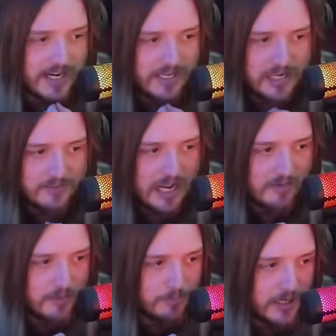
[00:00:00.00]
and never
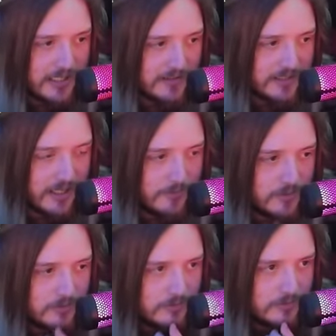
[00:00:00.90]
having the Brann in time?
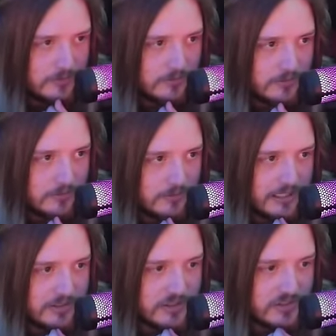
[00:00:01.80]

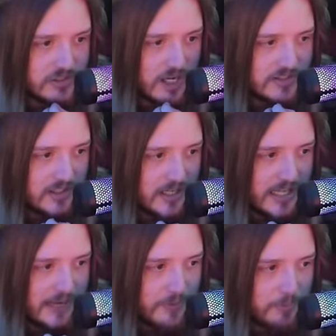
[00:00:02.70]
It just sucks to not
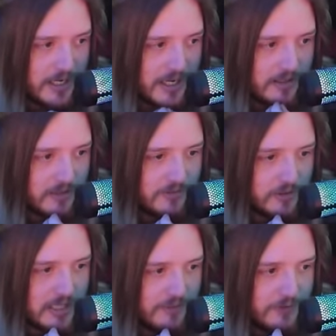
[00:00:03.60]
have the Brann. I
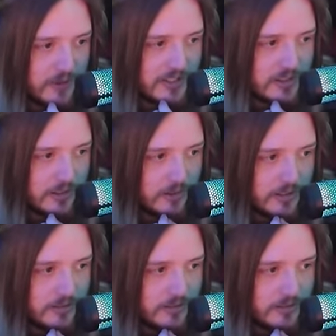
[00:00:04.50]
feel I feel excluded.